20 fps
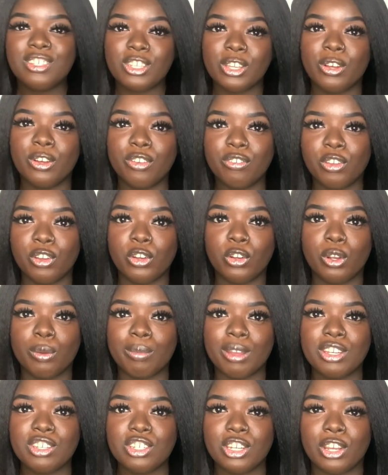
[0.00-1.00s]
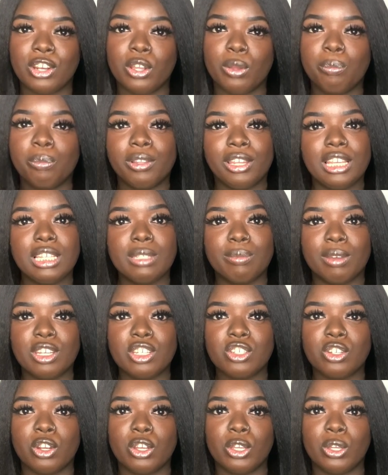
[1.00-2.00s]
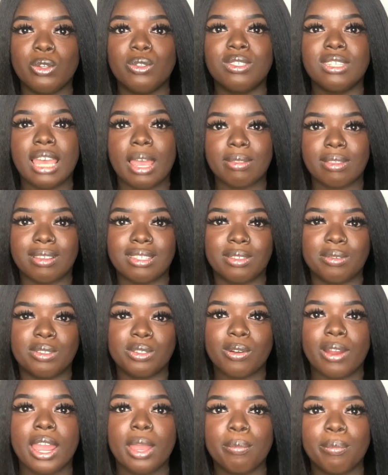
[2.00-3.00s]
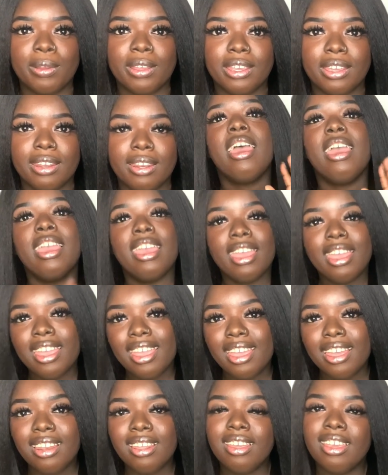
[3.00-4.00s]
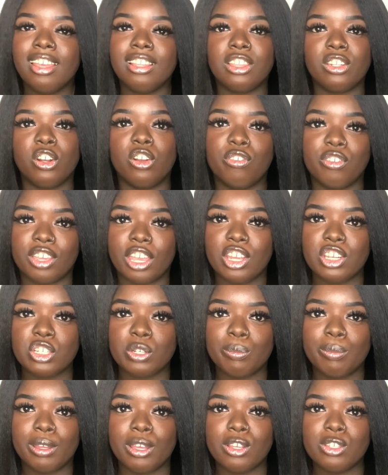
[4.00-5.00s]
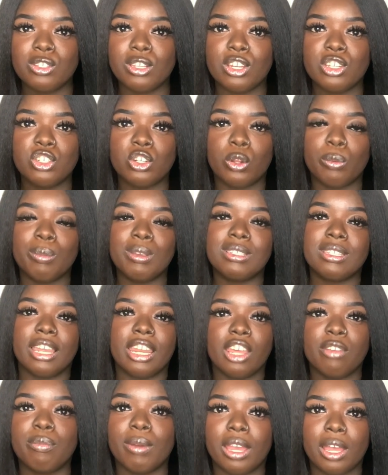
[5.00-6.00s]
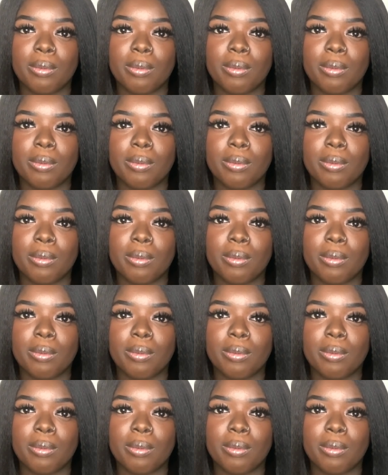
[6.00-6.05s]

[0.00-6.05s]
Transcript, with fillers: So if you're new to my channel, please make sure you tap that subscribe button and hit the notification bell so that you don't miss any of my